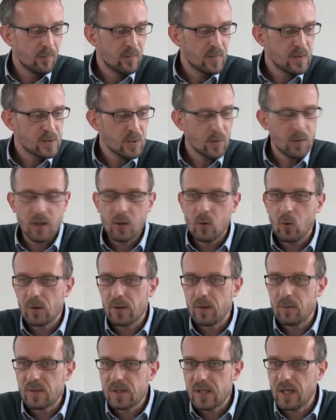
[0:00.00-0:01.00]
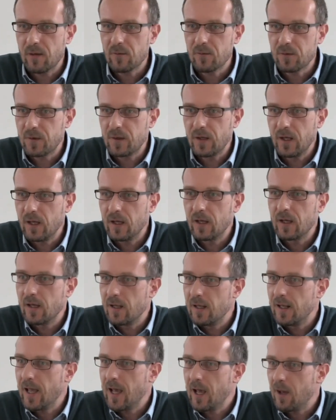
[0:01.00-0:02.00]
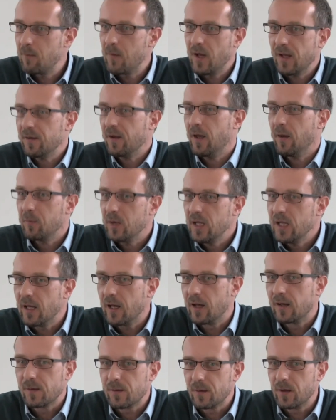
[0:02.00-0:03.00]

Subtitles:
So they called themselves the La Madhhabiyya,